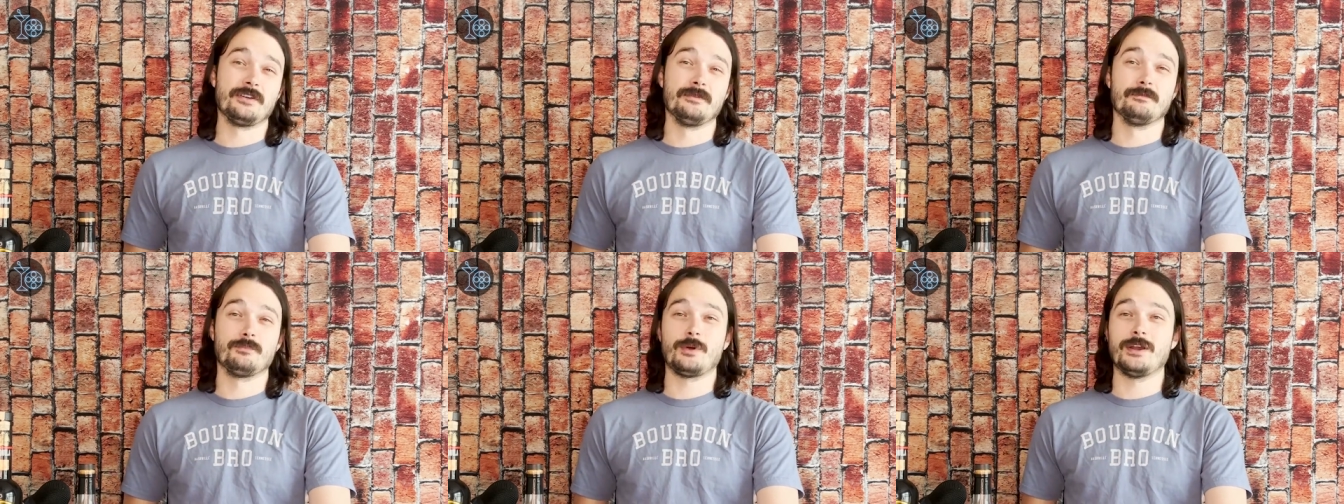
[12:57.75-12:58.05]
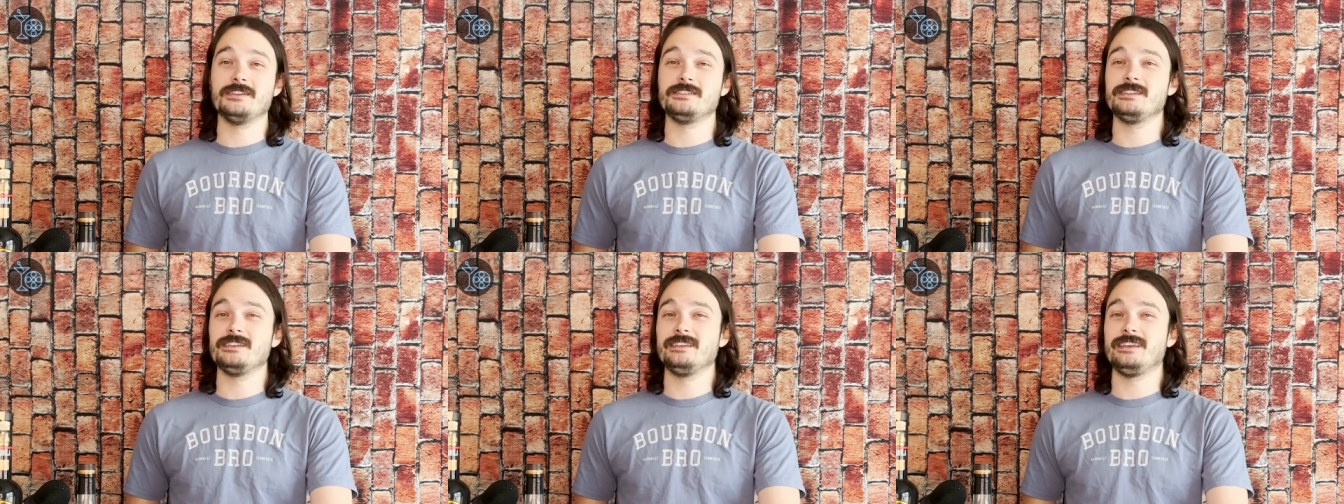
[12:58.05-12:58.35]

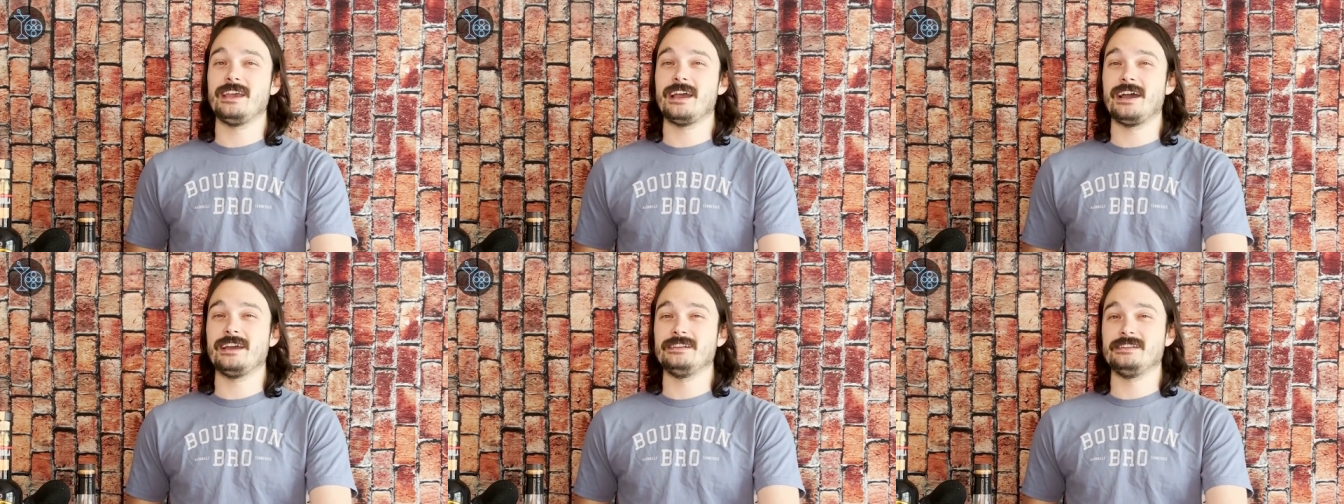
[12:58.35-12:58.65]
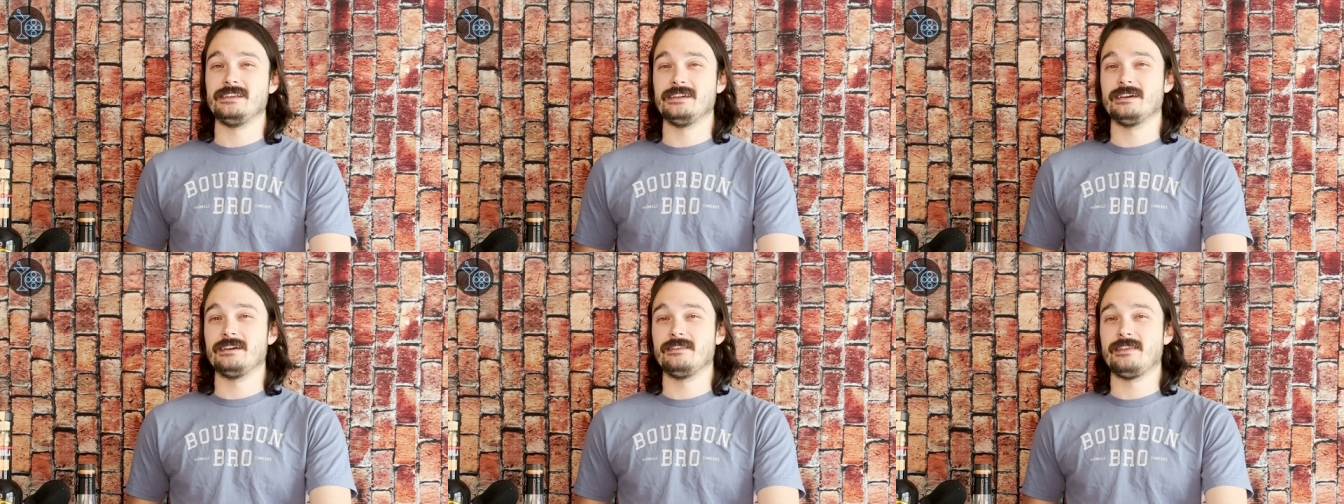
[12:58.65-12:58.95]
embracing the
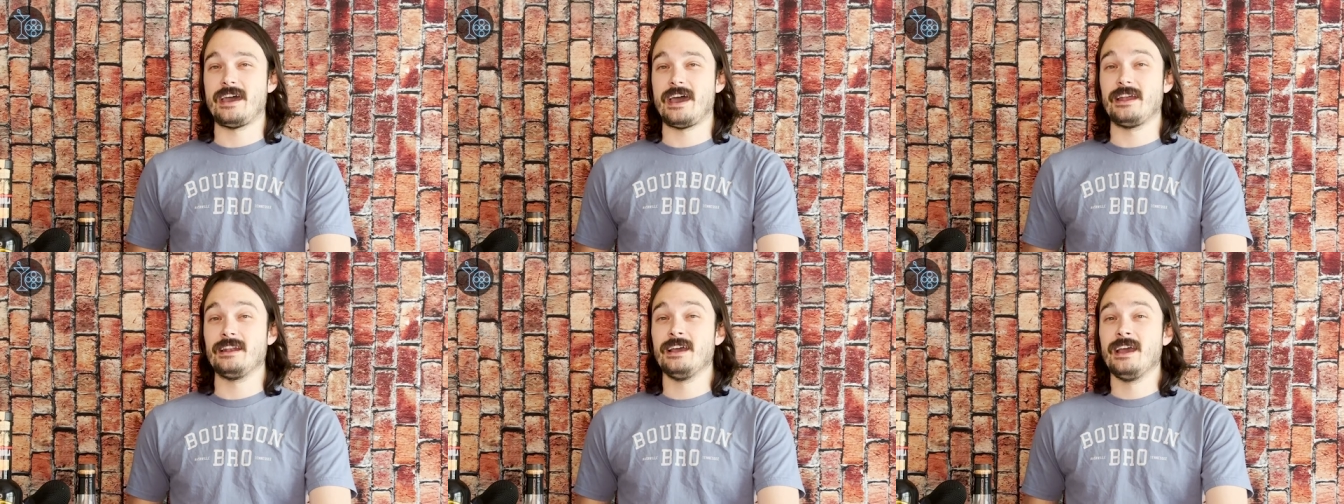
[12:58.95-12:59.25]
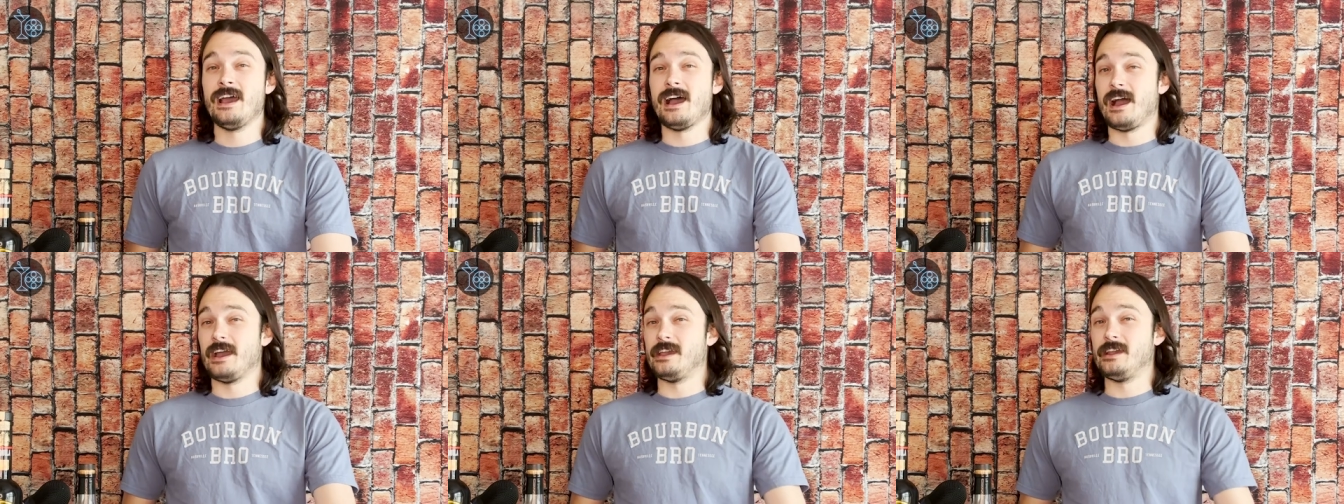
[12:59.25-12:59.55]
idea that
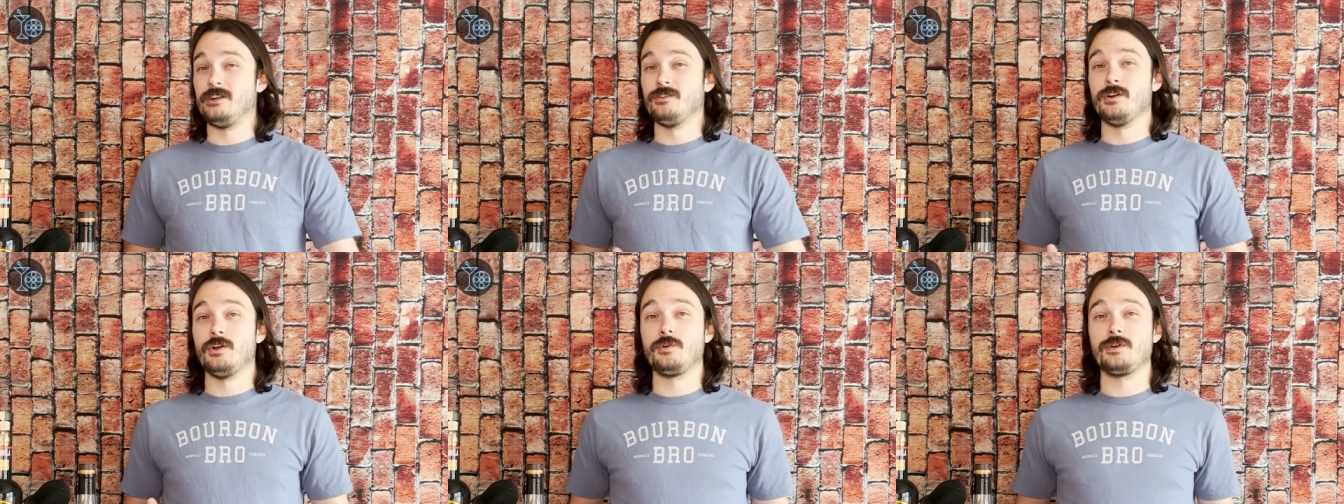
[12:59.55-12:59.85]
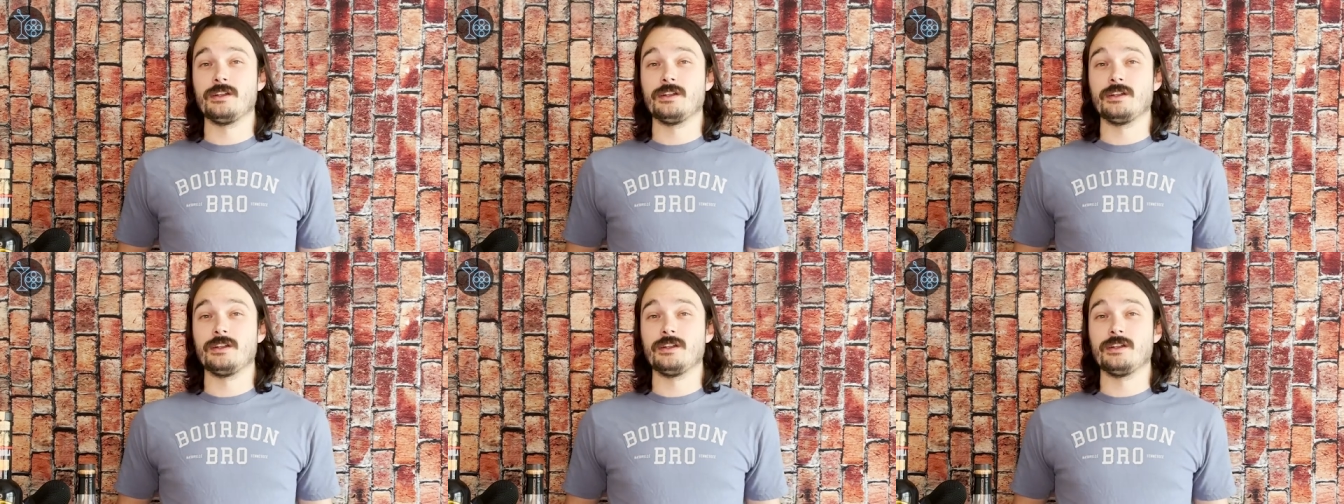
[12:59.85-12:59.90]
a hero